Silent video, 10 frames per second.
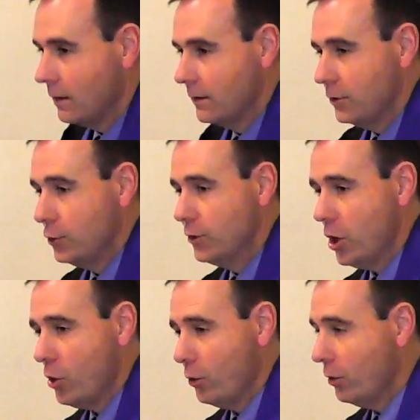You
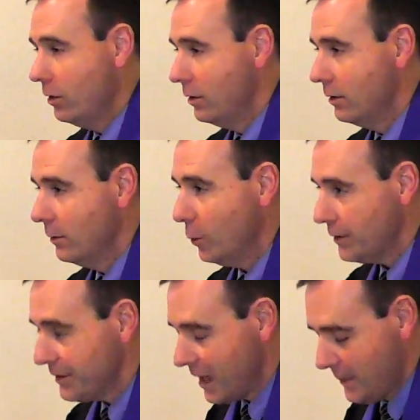know
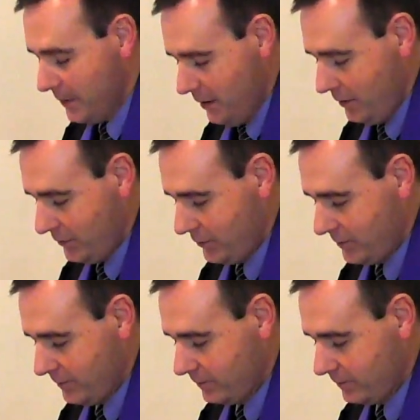what time it is.